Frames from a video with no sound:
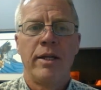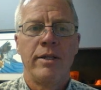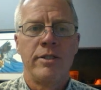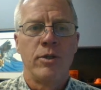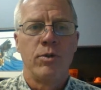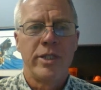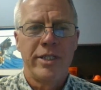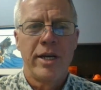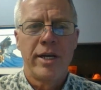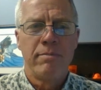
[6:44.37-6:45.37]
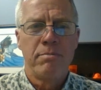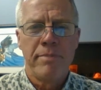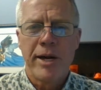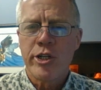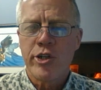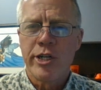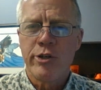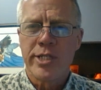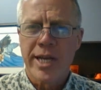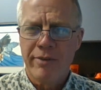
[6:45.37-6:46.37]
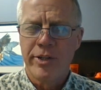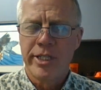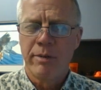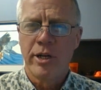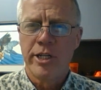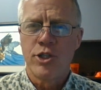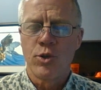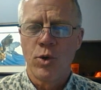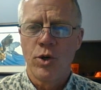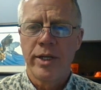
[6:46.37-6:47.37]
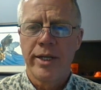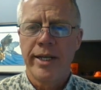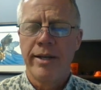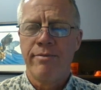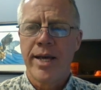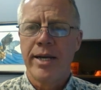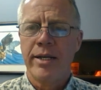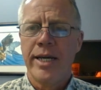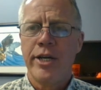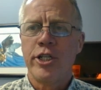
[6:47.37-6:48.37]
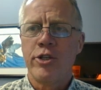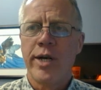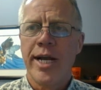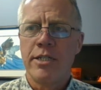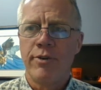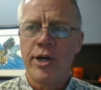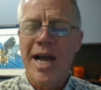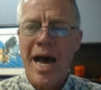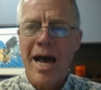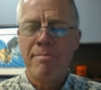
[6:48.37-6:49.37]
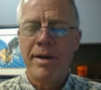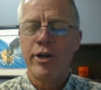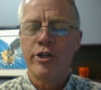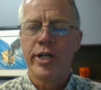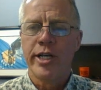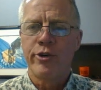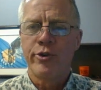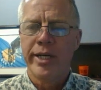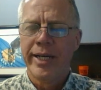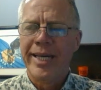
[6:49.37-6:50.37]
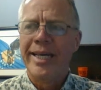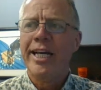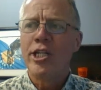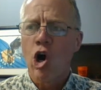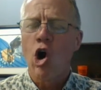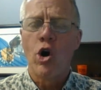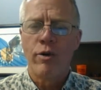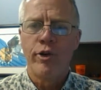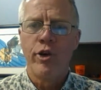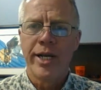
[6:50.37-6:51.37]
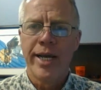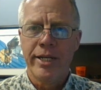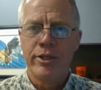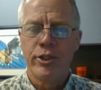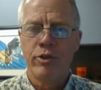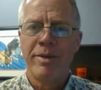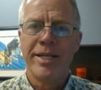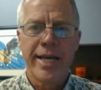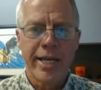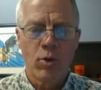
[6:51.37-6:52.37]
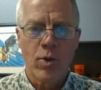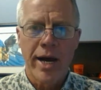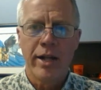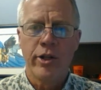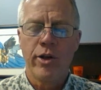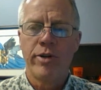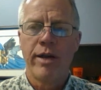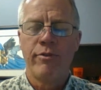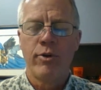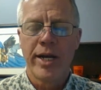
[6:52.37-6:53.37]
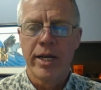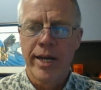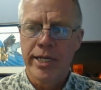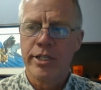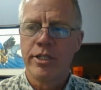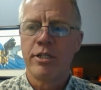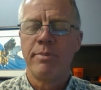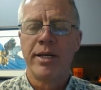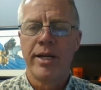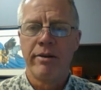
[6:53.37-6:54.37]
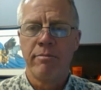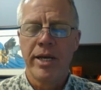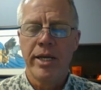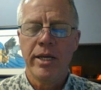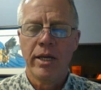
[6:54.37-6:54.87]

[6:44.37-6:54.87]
So barrier to entry is kind of a double-edged sword. If that industry has a very high barrier to entry, it's hard for you to get into. It may take a while. You have to have the right connections, spend a lot of money.